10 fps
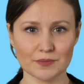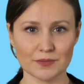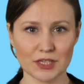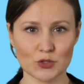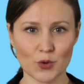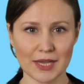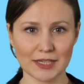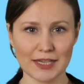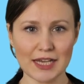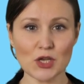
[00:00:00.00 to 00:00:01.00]
This will
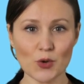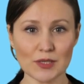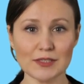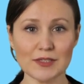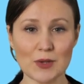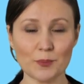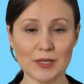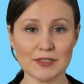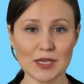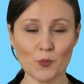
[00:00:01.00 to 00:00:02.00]
then take you on a
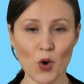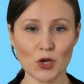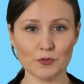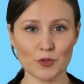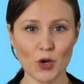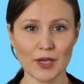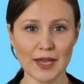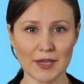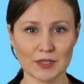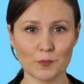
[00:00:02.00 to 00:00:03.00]
step-by-step walkthrough on
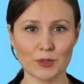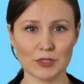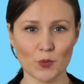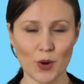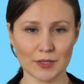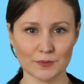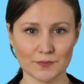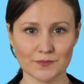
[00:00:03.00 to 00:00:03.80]
how to complete the wipe.